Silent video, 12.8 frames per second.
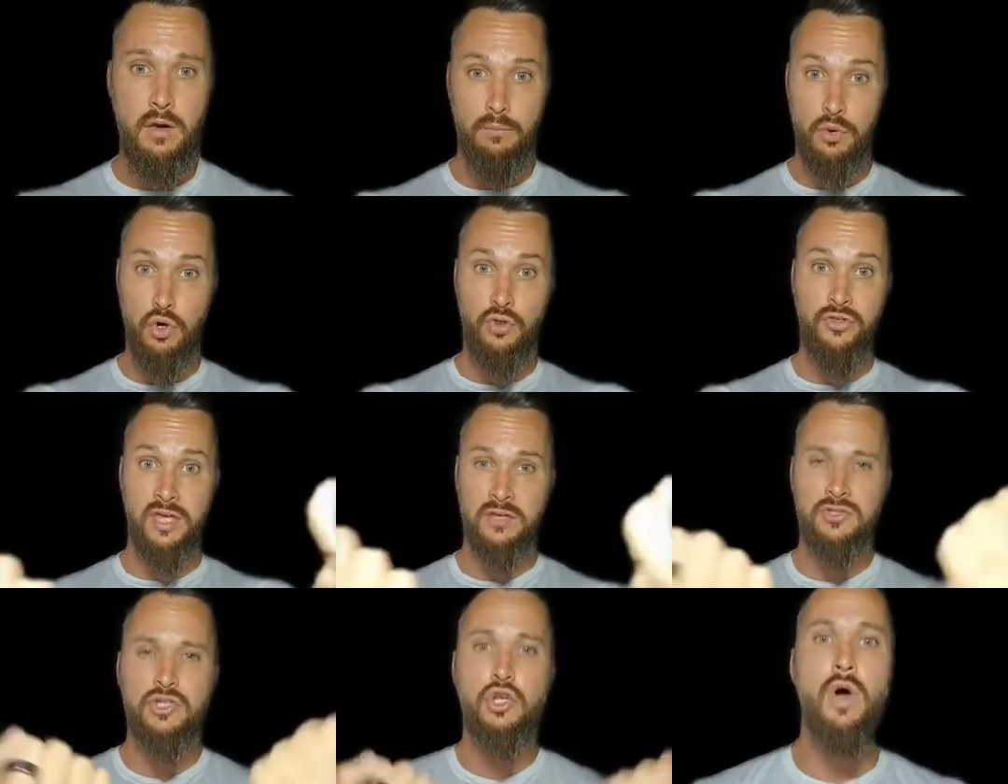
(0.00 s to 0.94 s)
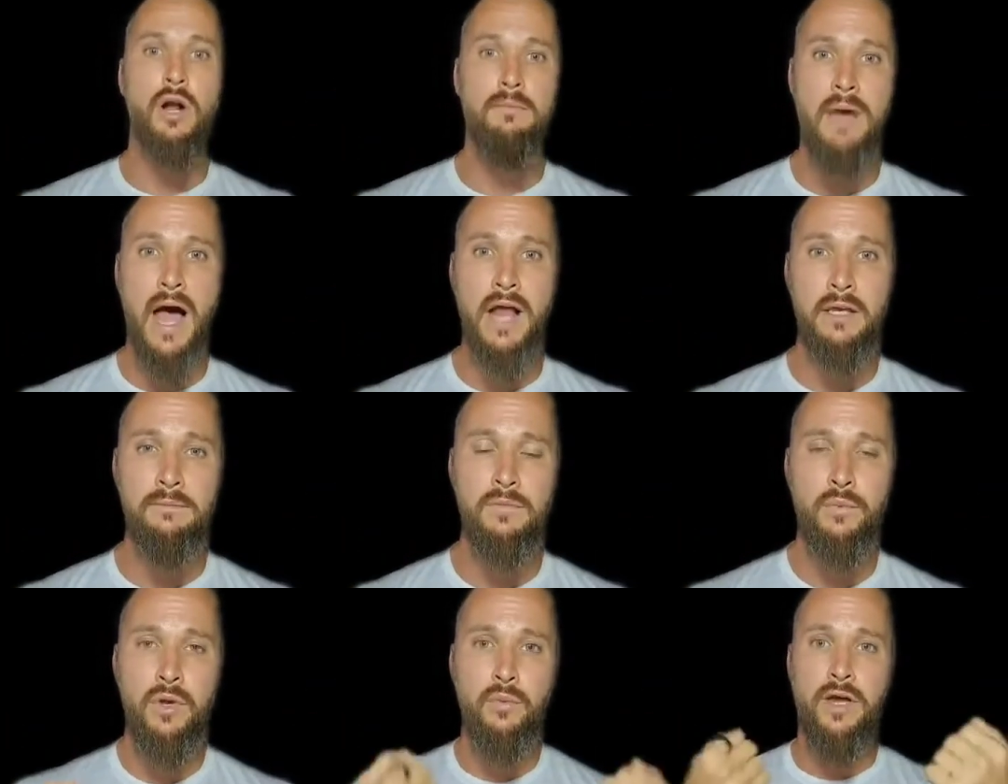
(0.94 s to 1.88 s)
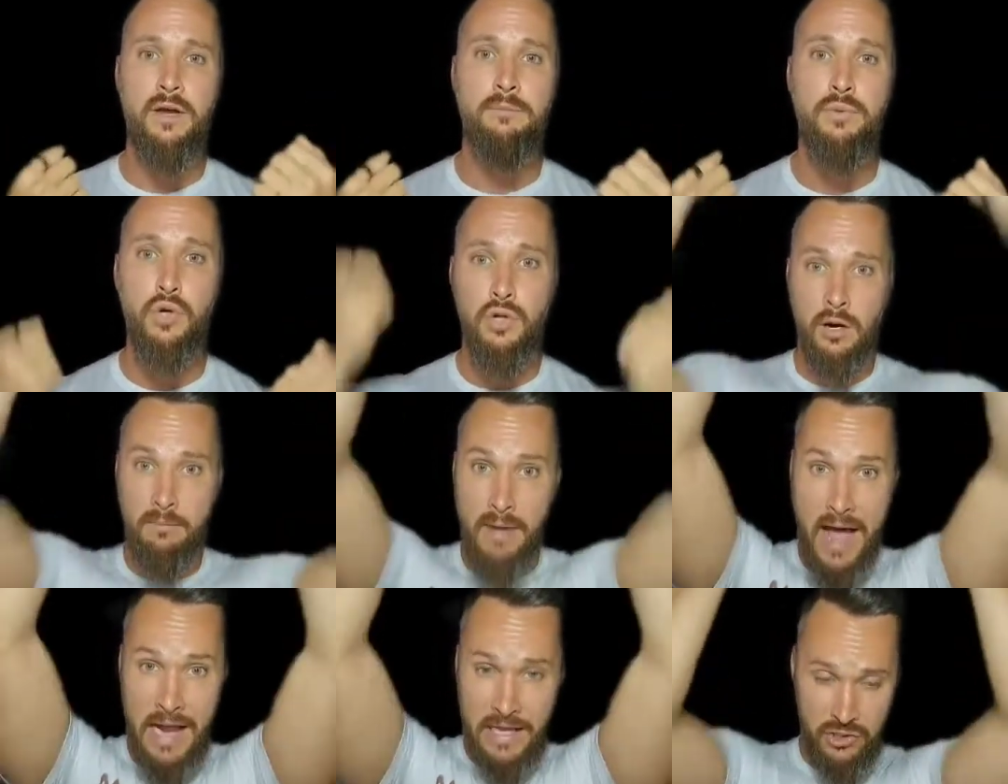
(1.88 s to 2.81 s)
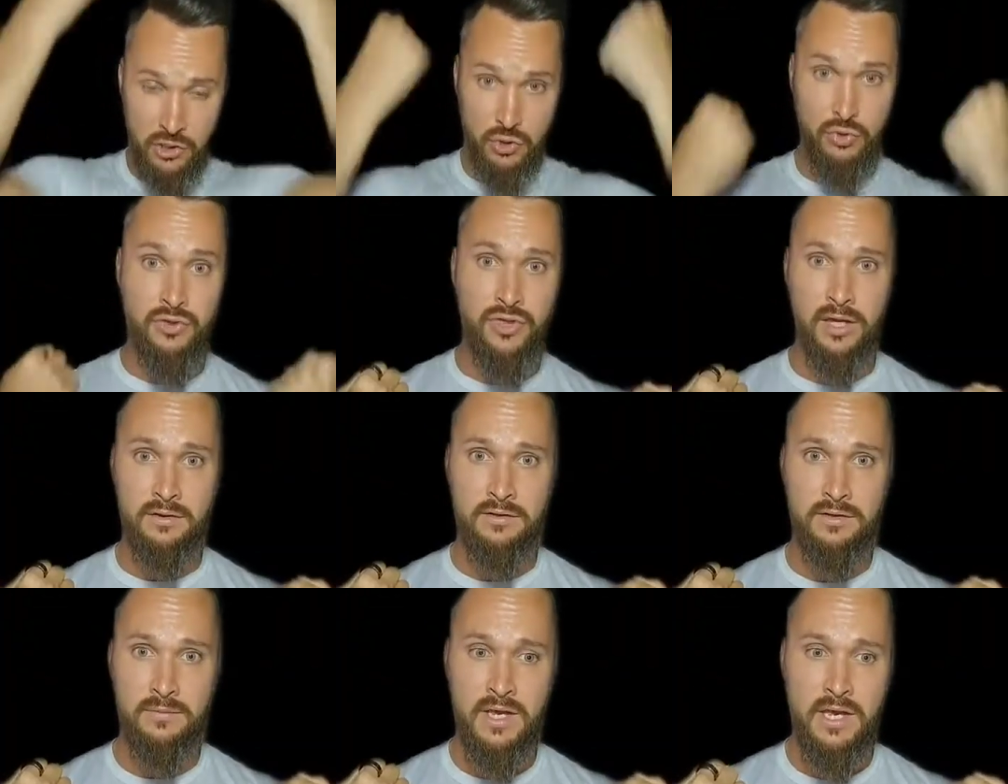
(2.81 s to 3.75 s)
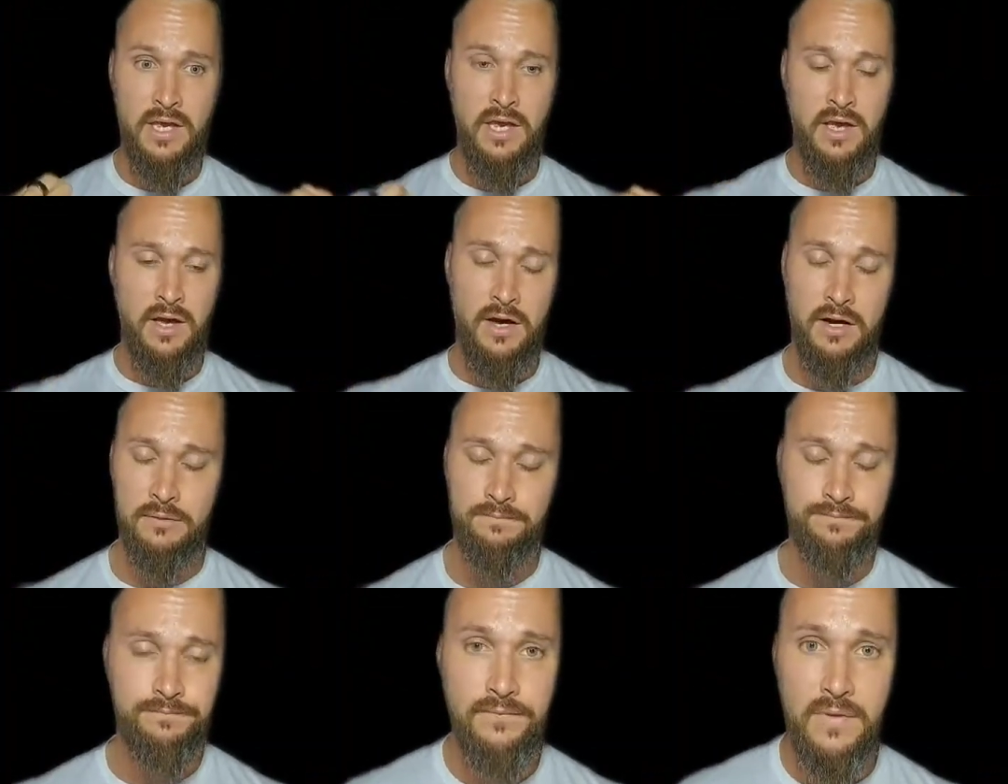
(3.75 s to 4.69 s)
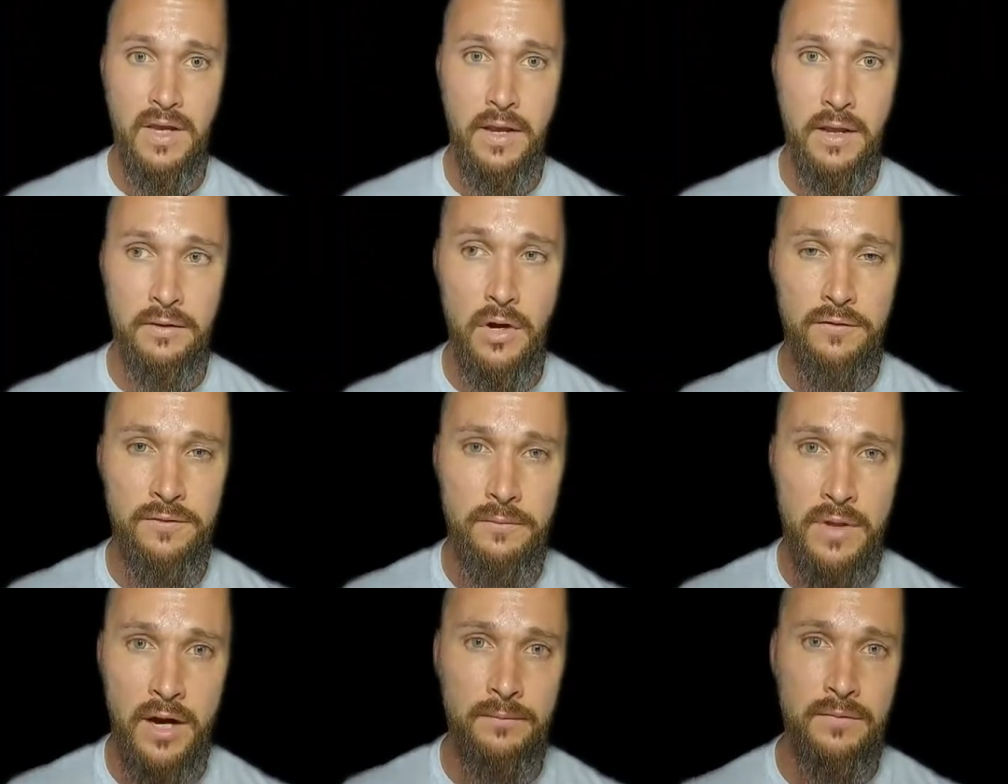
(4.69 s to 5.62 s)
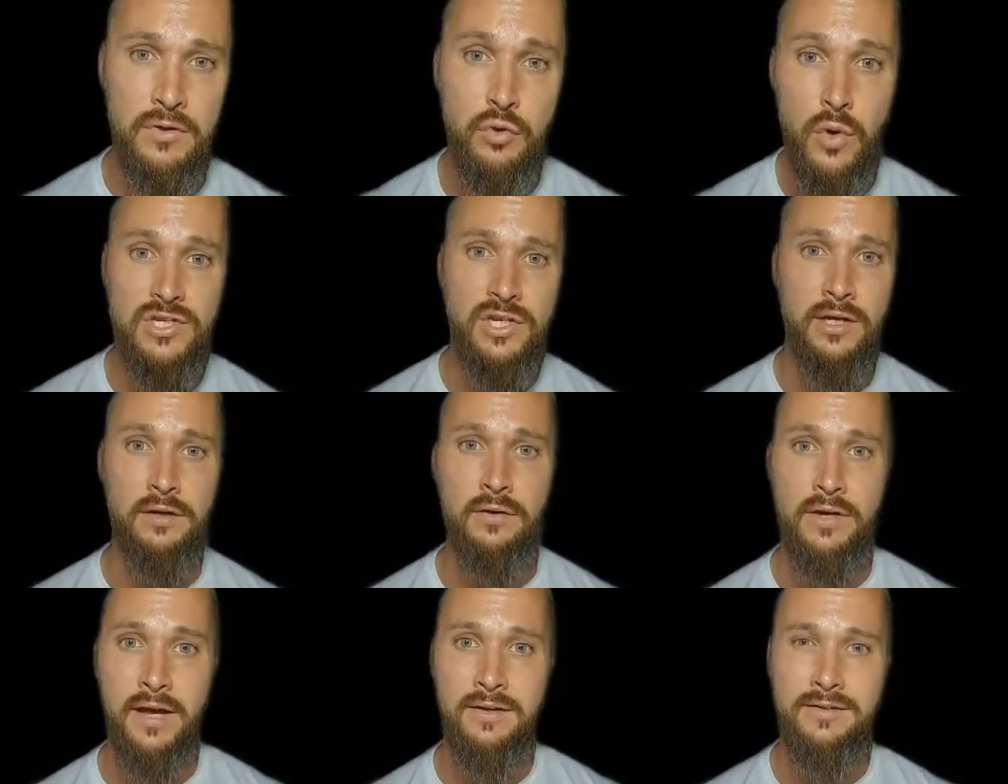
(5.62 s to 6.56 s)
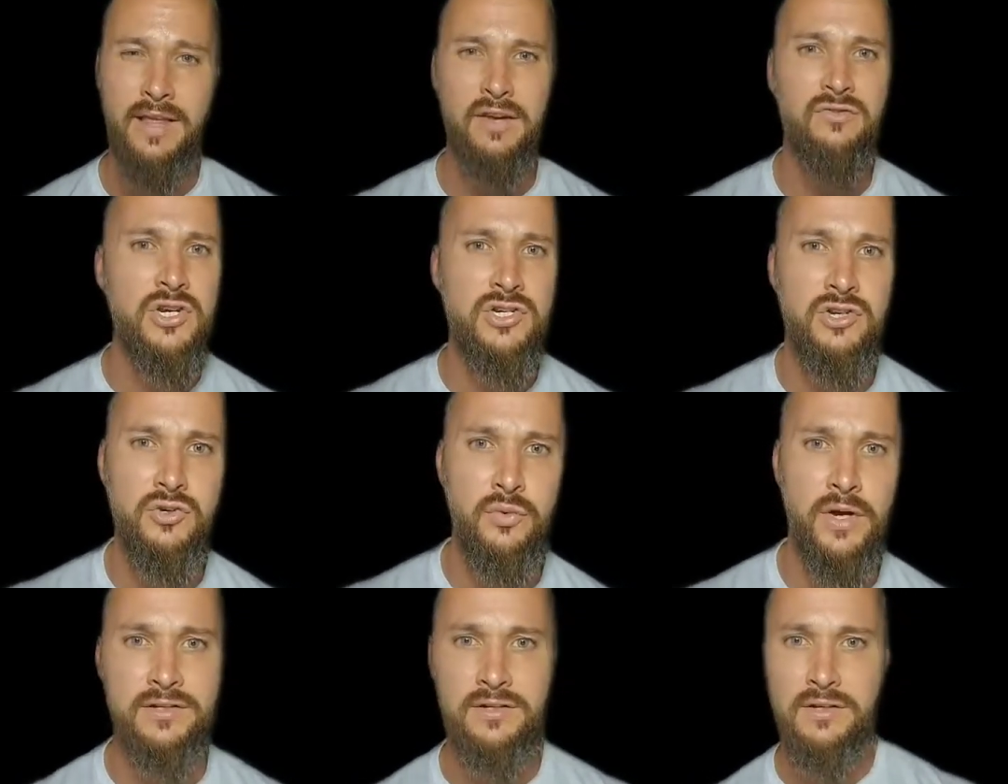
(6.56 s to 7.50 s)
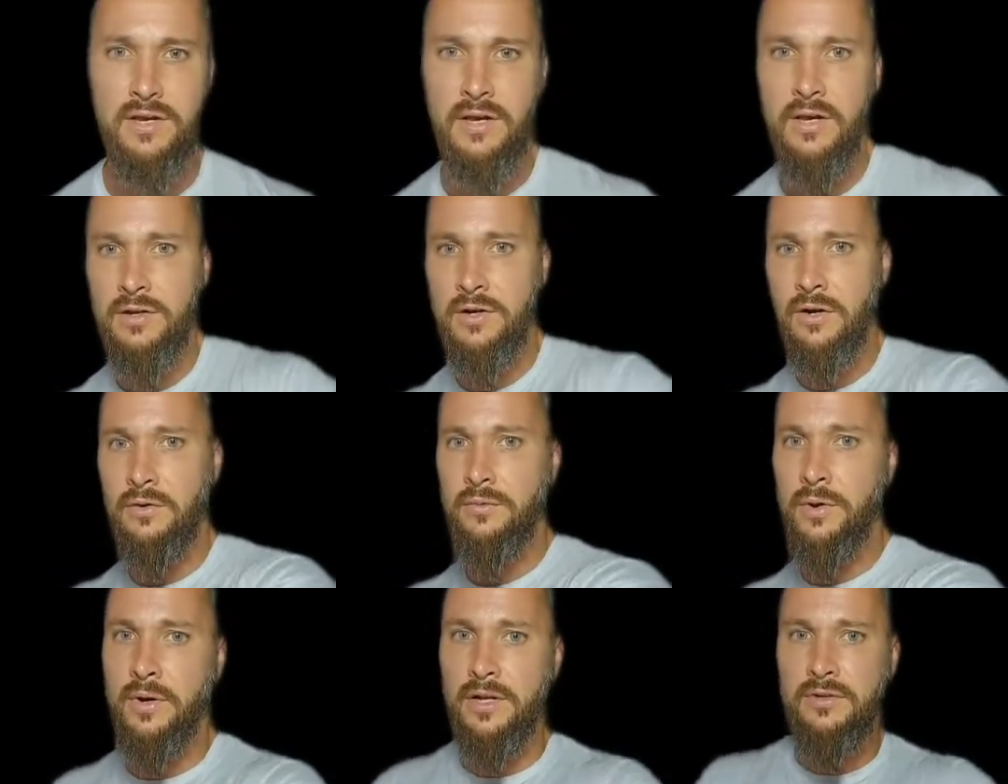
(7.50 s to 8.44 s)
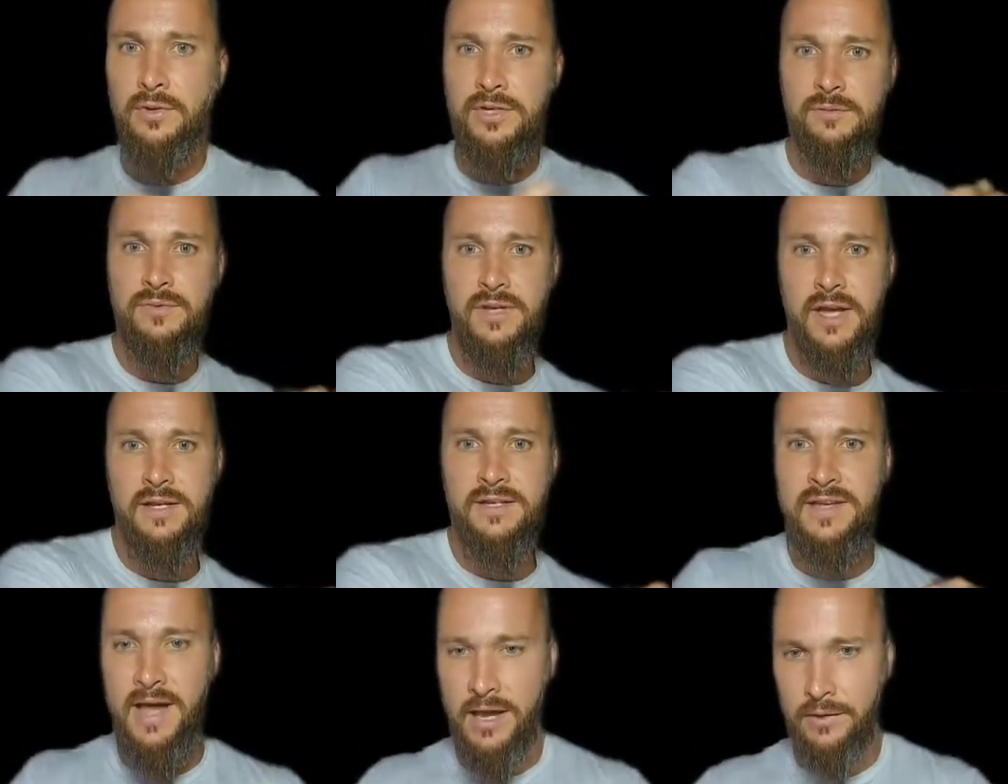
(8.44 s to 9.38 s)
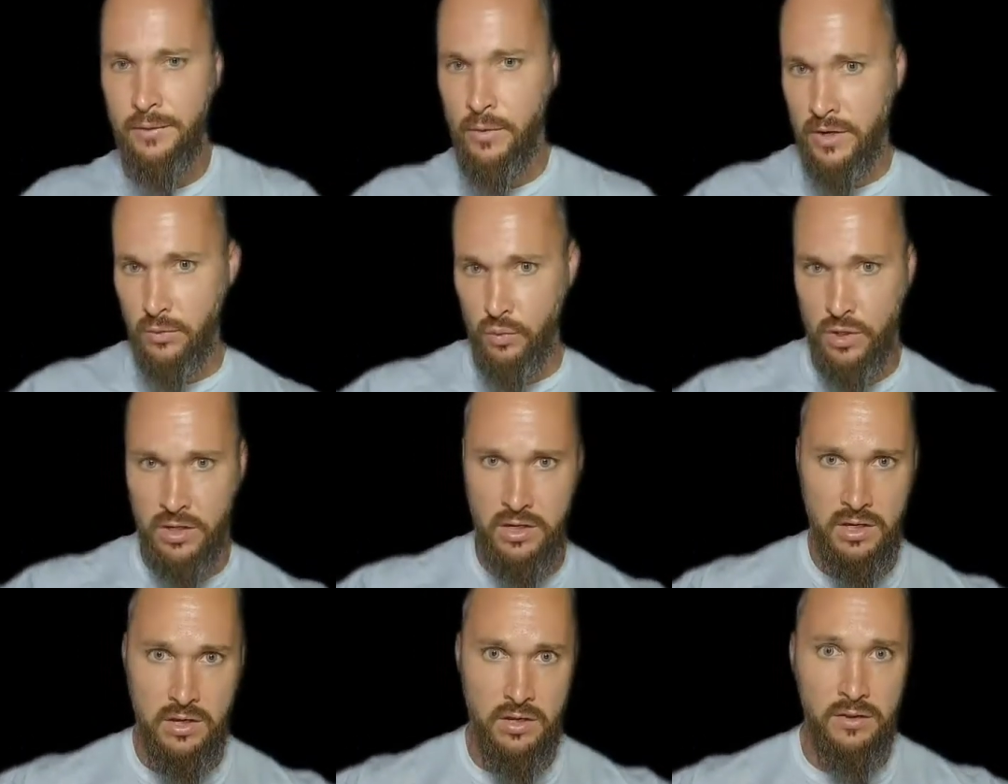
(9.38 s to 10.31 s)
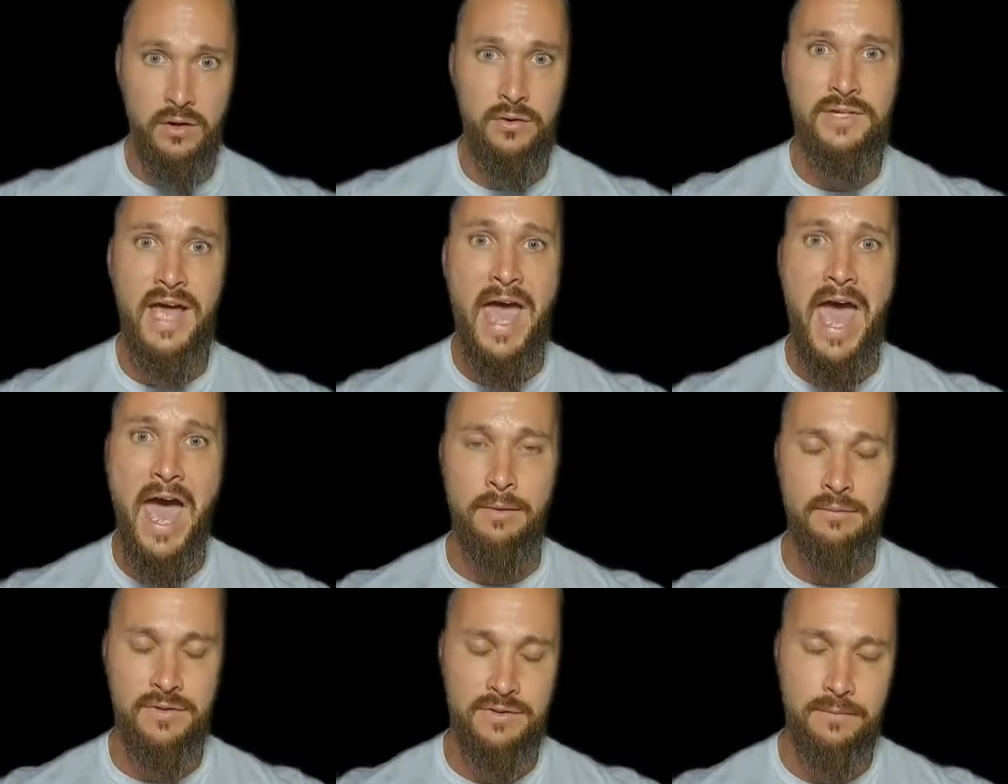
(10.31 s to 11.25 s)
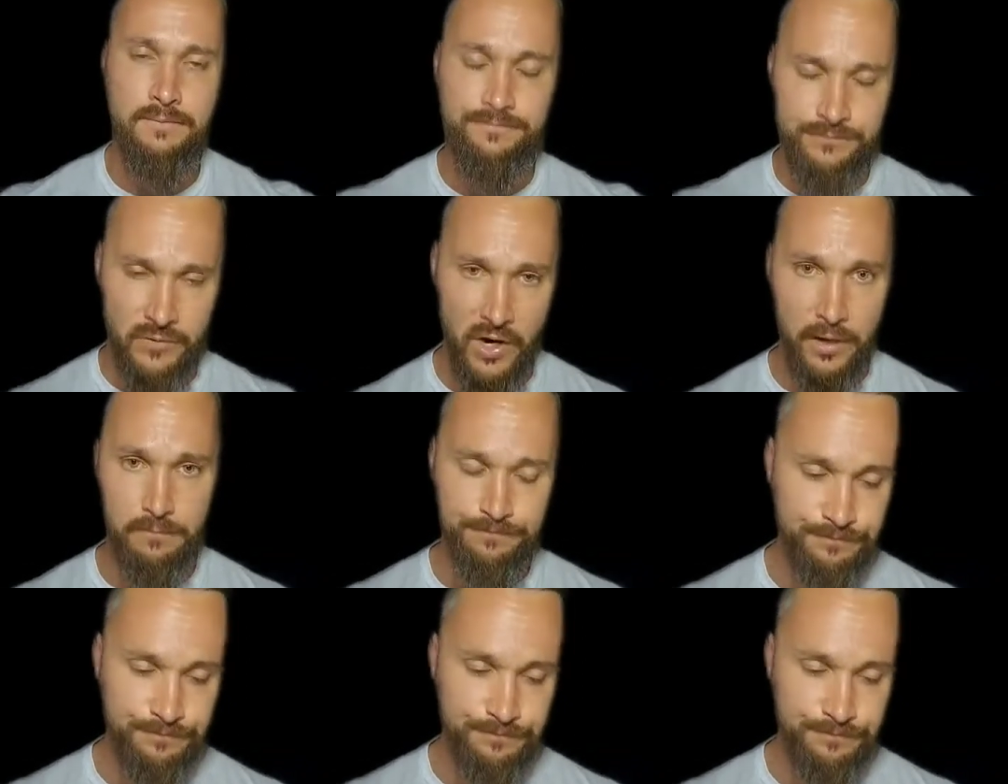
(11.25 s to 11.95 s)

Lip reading: pull things to our body. We want to pull our body to things and go from there. Twisting, okay? It's like Russian twists. We want to twist from side to side. We want to work those abs, right?